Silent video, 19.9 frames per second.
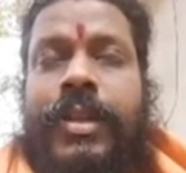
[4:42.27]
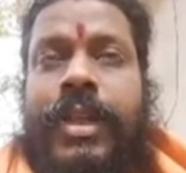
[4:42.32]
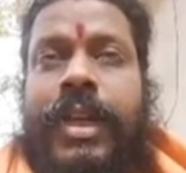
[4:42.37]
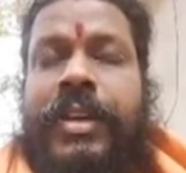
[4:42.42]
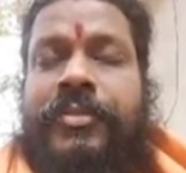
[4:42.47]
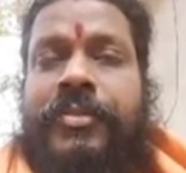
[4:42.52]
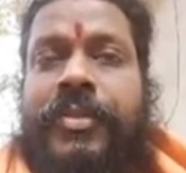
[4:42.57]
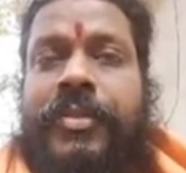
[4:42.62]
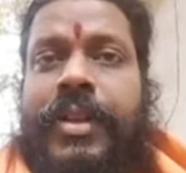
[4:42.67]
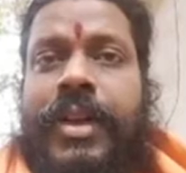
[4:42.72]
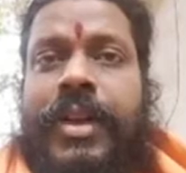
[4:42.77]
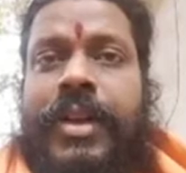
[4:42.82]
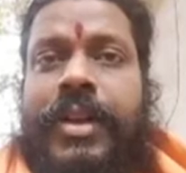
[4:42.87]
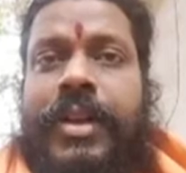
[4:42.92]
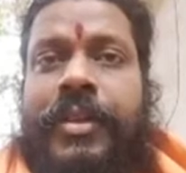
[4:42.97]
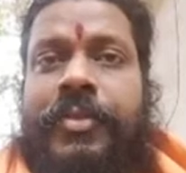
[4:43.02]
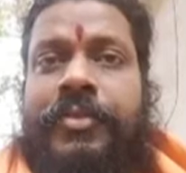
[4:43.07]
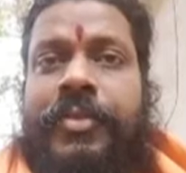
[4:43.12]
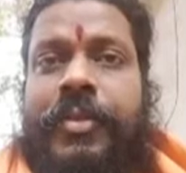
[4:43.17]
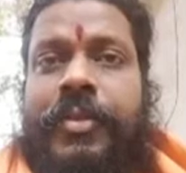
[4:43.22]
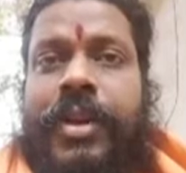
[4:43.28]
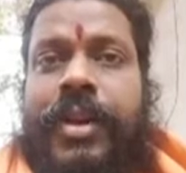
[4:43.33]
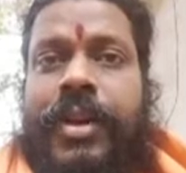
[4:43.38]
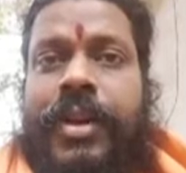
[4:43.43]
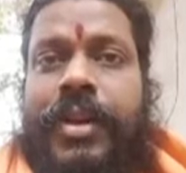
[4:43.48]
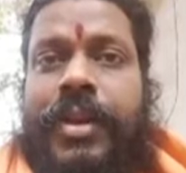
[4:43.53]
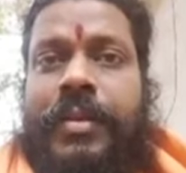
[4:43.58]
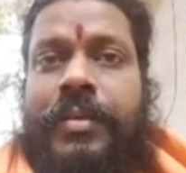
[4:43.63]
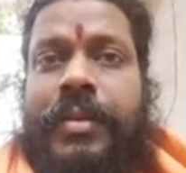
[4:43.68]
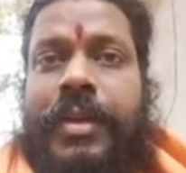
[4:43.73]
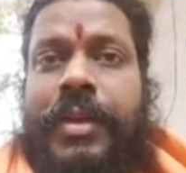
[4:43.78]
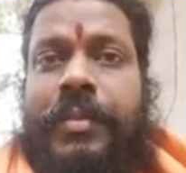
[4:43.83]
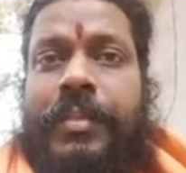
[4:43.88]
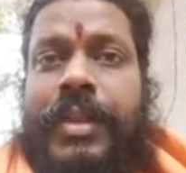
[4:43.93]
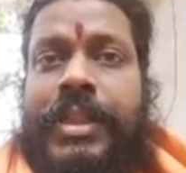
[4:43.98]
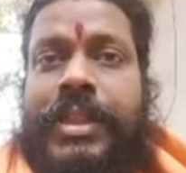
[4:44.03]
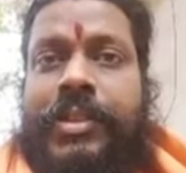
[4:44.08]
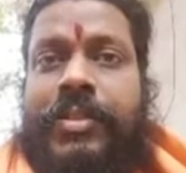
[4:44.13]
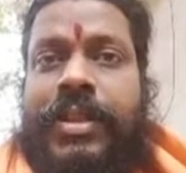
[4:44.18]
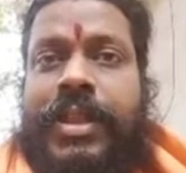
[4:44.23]
if you're a
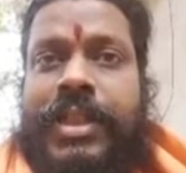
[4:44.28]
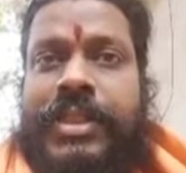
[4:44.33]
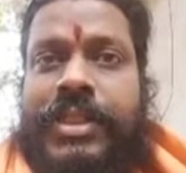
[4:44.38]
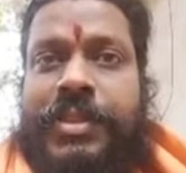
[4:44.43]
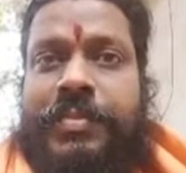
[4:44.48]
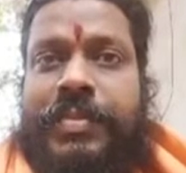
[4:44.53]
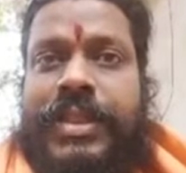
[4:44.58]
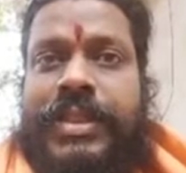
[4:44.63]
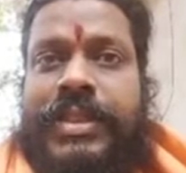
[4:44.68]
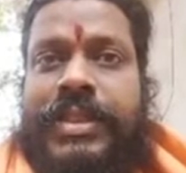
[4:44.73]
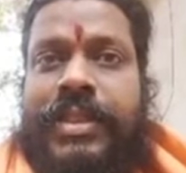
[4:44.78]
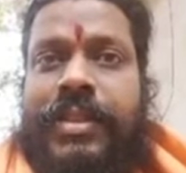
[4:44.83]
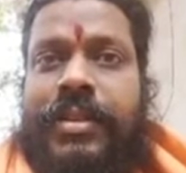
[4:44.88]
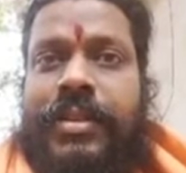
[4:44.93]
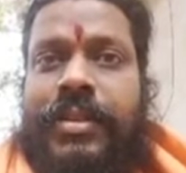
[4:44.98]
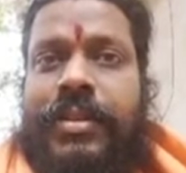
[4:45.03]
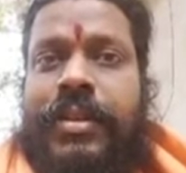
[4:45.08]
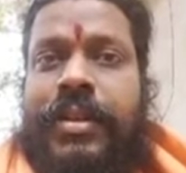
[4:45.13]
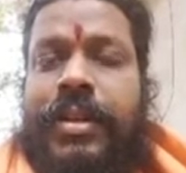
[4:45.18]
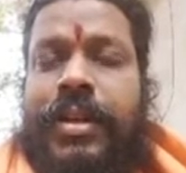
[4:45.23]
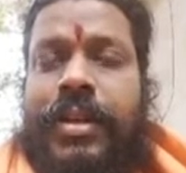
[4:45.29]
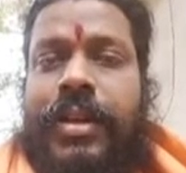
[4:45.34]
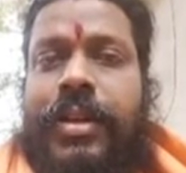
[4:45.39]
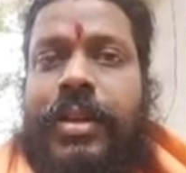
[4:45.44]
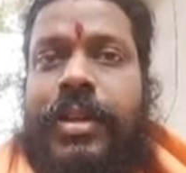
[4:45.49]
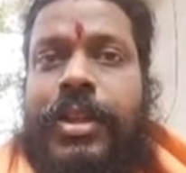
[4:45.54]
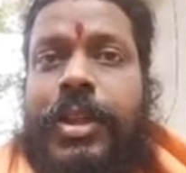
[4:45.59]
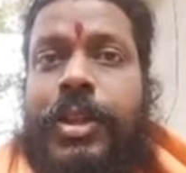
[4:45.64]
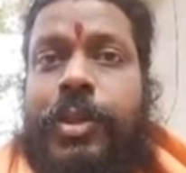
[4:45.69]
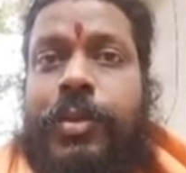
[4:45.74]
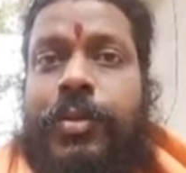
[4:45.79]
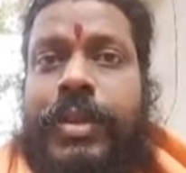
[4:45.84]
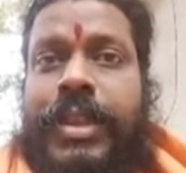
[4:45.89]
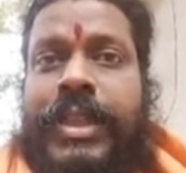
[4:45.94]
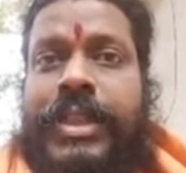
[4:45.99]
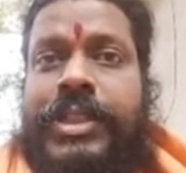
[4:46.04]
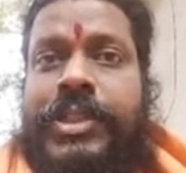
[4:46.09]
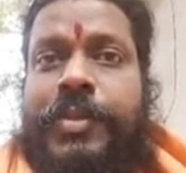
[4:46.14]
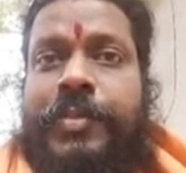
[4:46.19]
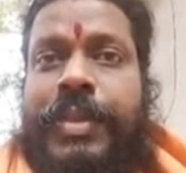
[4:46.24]
Mithun Rashi person, you
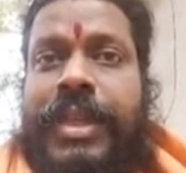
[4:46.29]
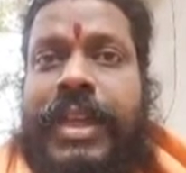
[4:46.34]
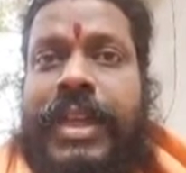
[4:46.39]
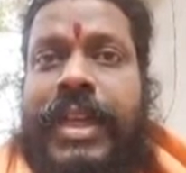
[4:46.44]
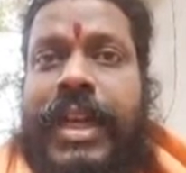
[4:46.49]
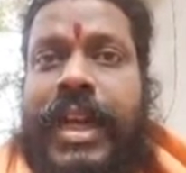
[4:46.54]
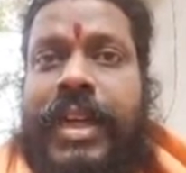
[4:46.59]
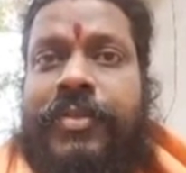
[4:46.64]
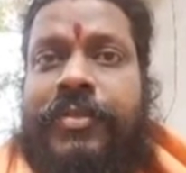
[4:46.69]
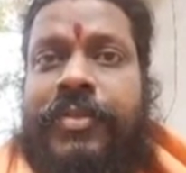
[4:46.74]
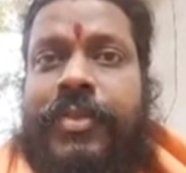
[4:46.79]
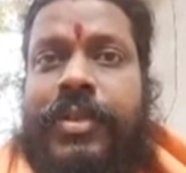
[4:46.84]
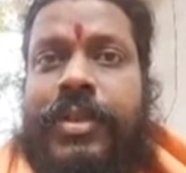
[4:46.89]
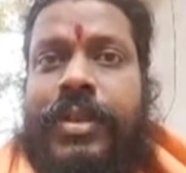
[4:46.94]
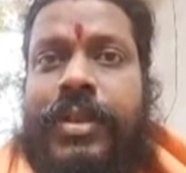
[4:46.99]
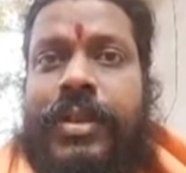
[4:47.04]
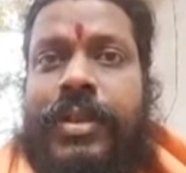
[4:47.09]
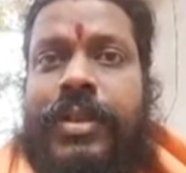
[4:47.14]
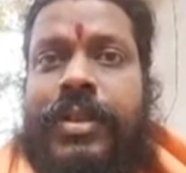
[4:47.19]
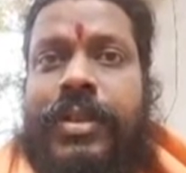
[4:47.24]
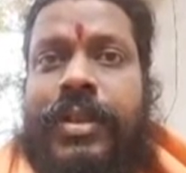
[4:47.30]
need to be careful.